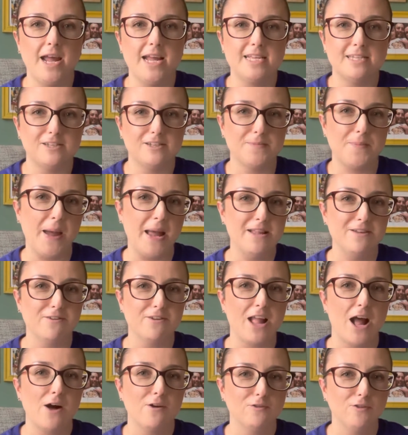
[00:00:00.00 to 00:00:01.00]
depending
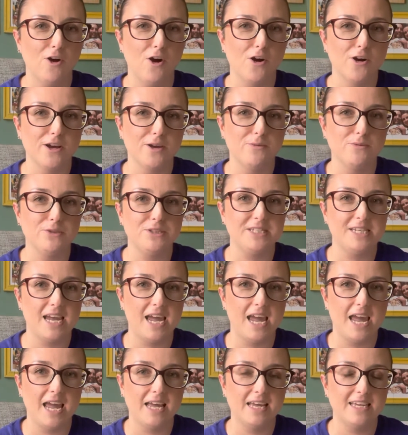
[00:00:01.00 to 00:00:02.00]
on how long it would
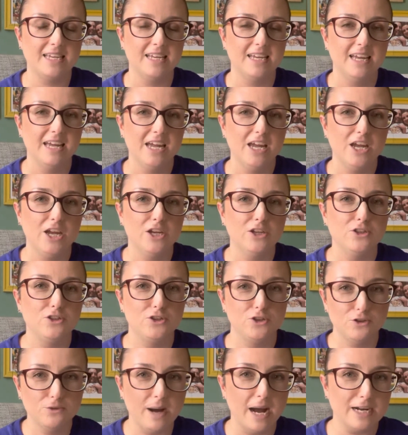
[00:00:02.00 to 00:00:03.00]
take
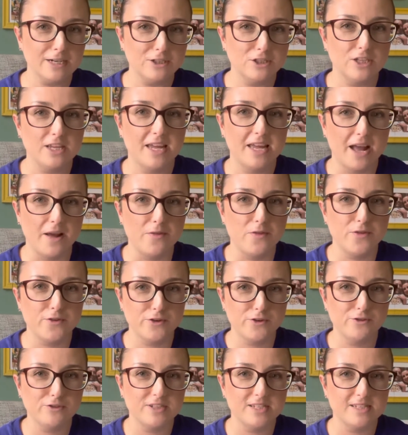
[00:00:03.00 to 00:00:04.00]
to actually get
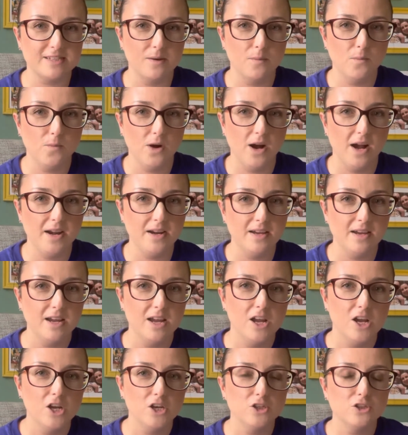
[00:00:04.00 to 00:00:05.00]
through to someone.
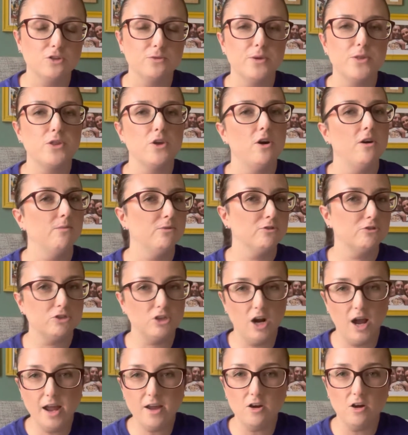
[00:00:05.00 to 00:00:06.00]
So we thought we'll
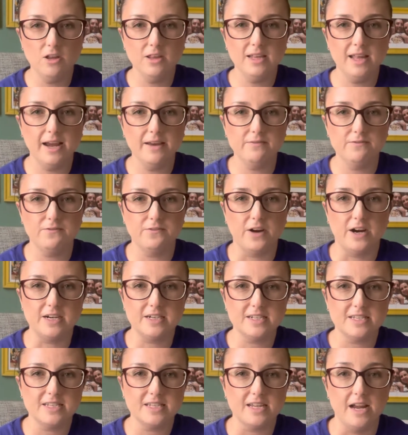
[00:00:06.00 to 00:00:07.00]
try it online
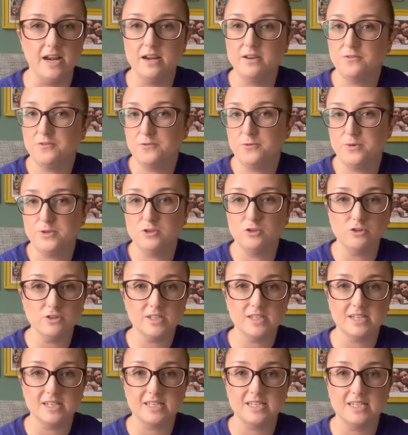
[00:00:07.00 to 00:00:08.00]
first, and if we don't
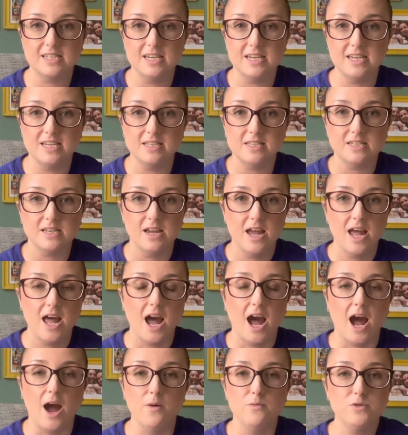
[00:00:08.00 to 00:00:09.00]
succeed
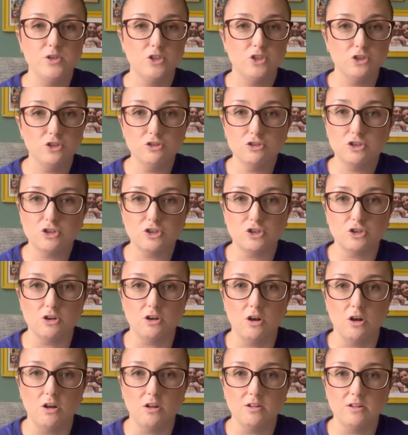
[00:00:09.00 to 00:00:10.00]
and we do
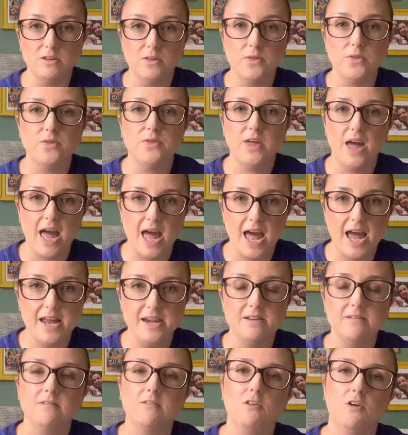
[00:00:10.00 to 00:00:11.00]
struggle,
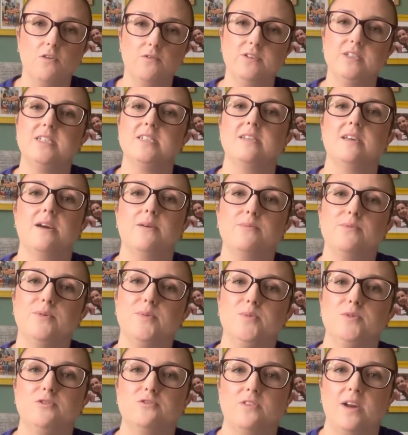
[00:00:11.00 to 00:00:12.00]
then obviously we
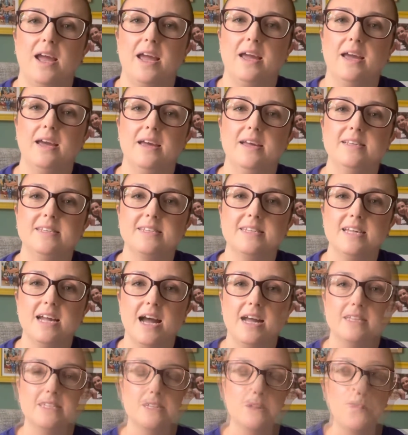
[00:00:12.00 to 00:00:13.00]
would ring
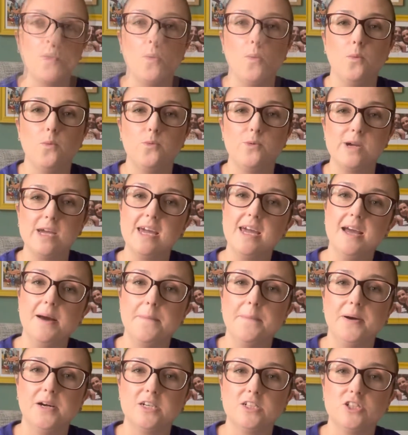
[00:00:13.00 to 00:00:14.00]
instead. So we
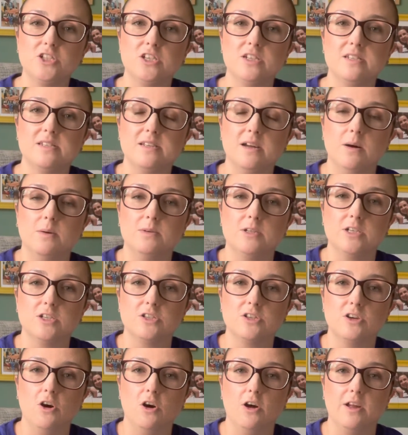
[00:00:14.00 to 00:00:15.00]
purchased
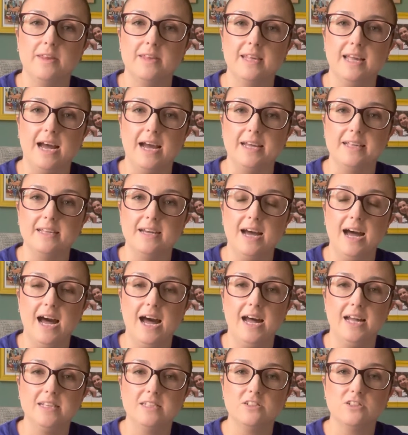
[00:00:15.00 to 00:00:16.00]
ours online,
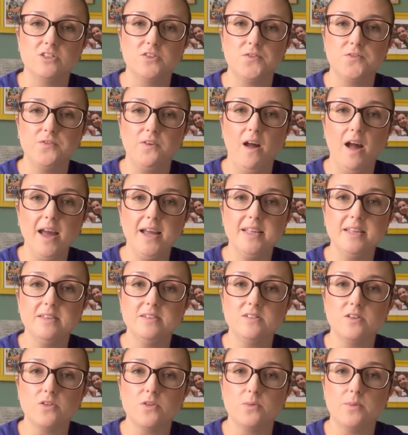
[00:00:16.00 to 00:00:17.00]
and to find
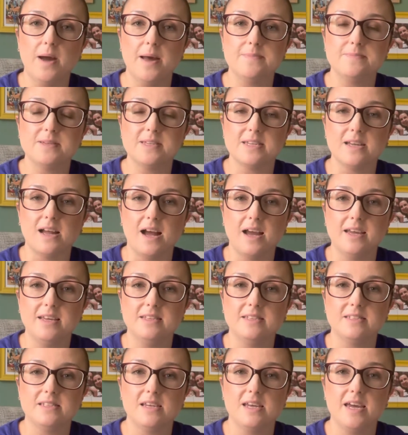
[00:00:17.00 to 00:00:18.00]
the
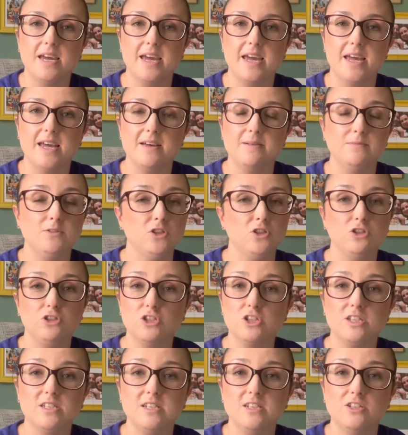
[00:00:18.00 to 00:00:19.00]
website, you
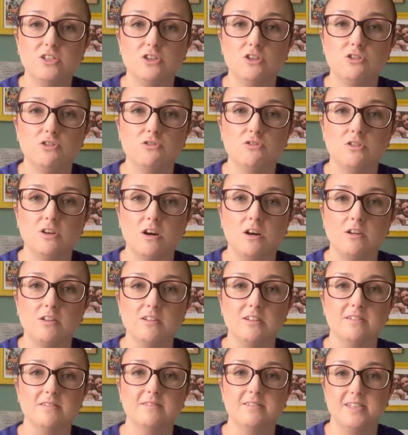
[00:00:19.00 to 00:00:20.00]
just need to
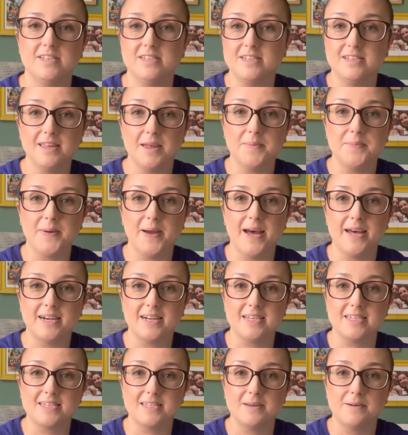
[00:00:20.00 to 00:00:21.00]
Google Disneyland
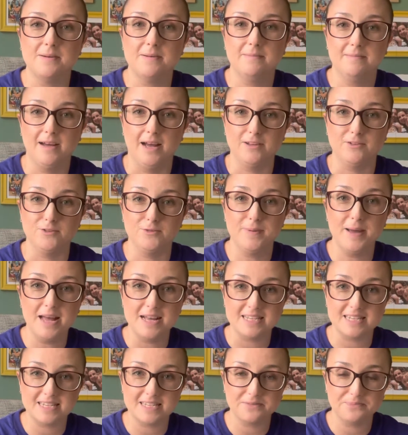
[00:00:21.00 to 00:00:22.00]
Paris annual
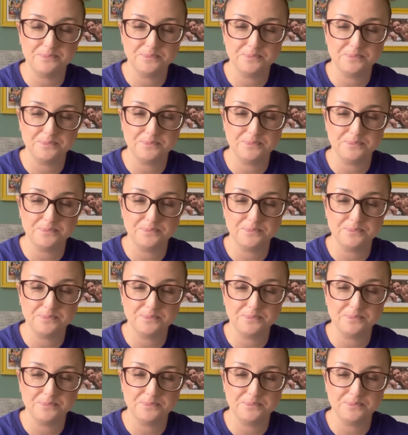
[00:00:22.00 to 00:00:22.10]
pass.